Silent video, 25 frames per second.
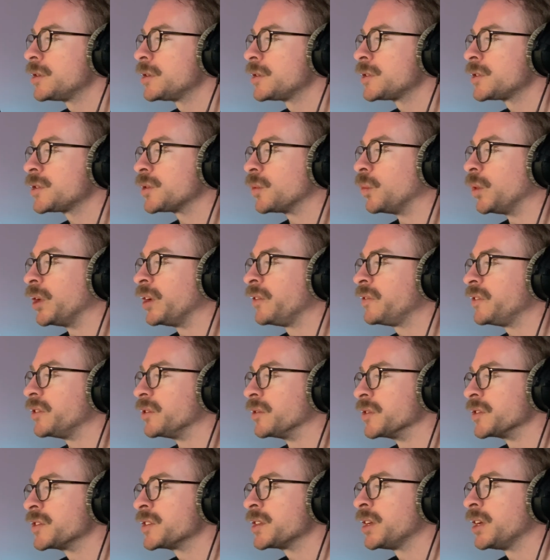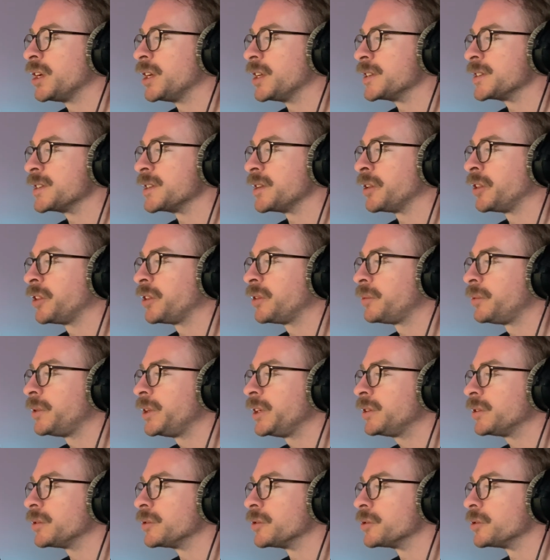So WaveFuze has 3
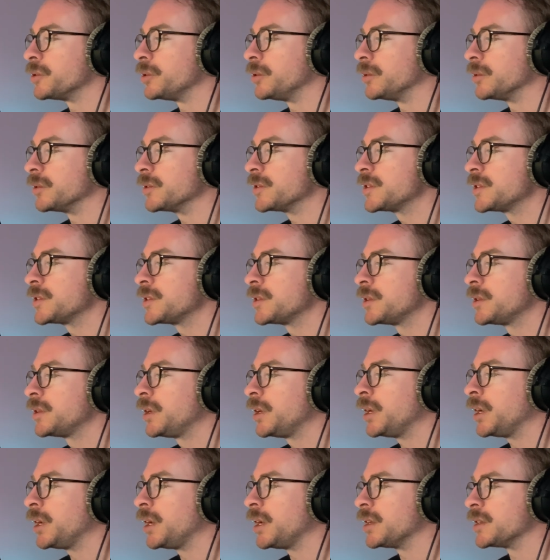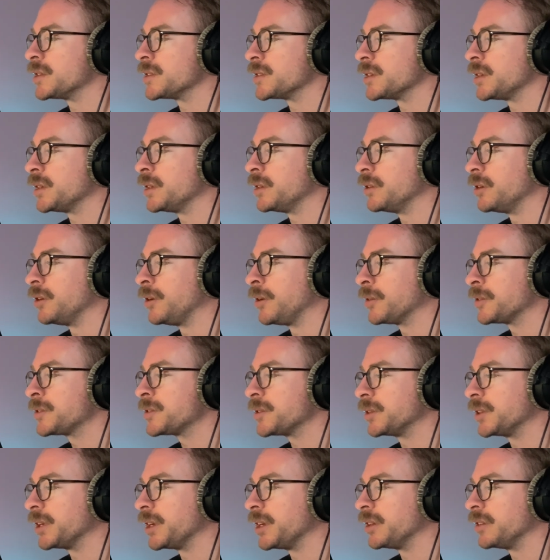controls. It has an auto
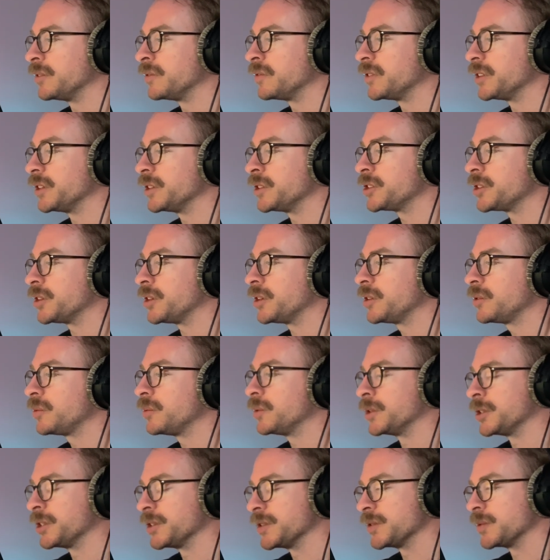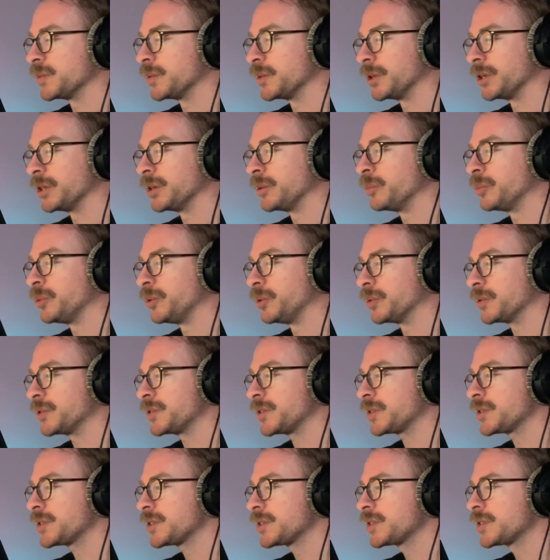gain feature, which is really
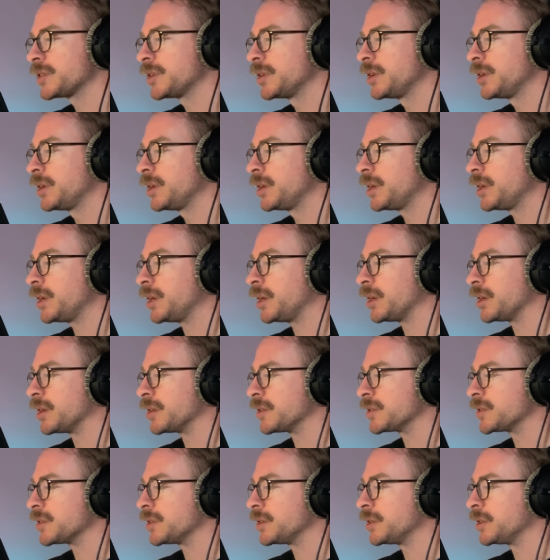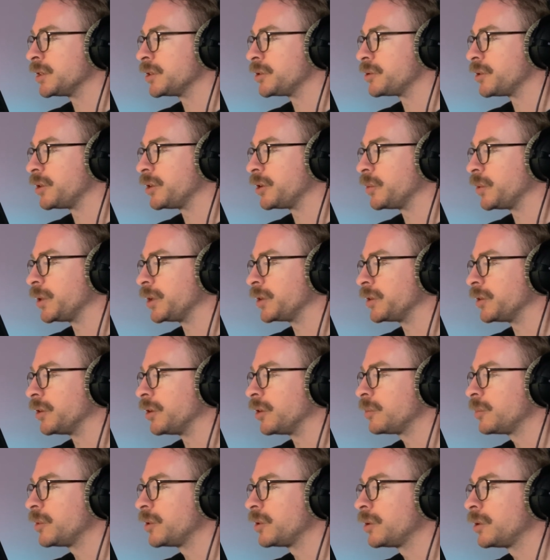important. It has a dry wet
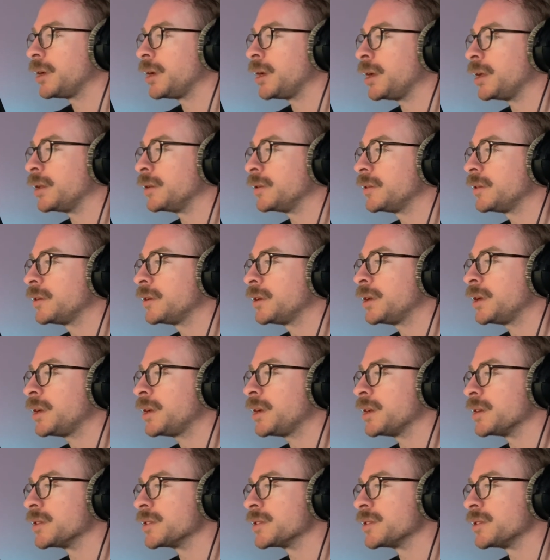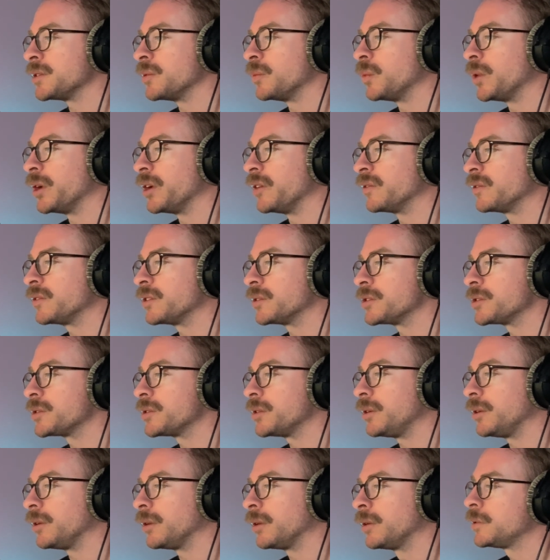knob, and it has the wave
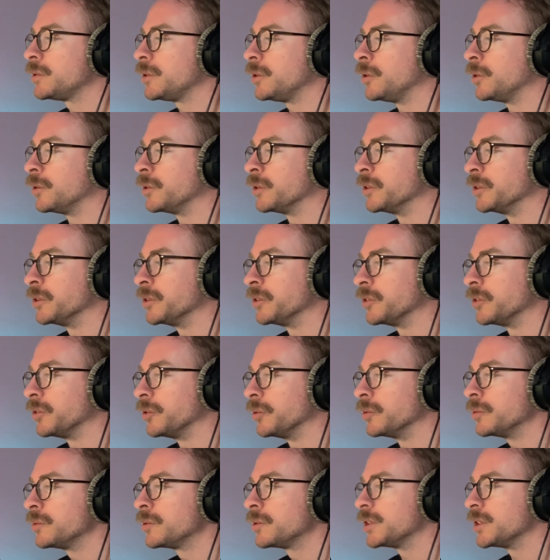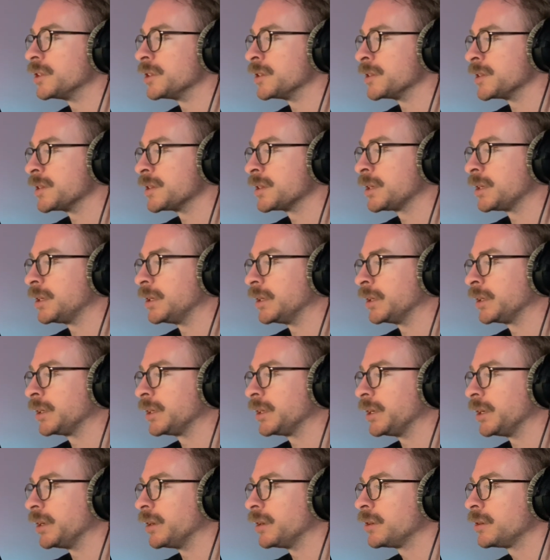control. All you need to do is click
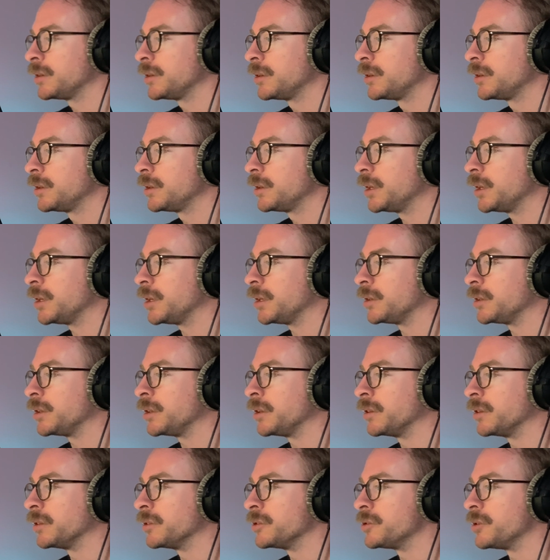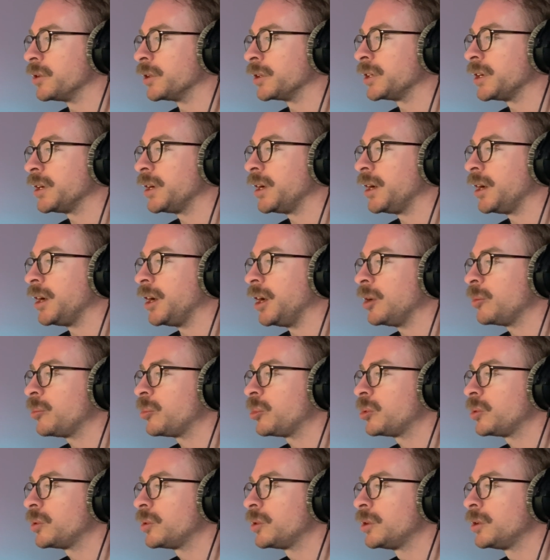here and either drag
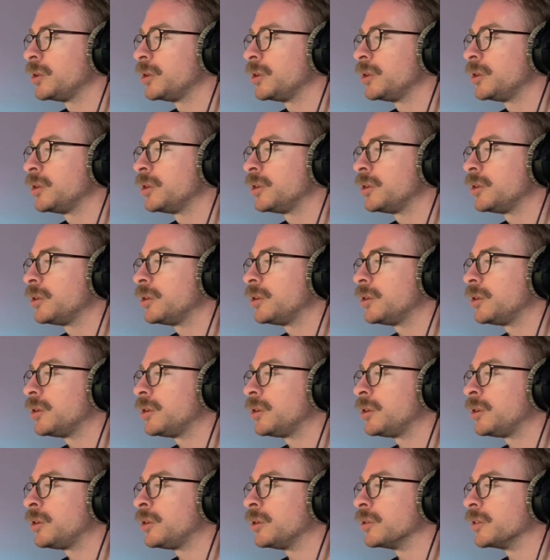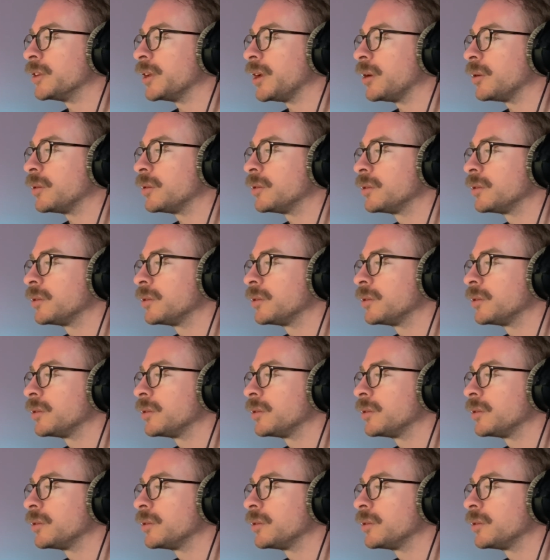up or down.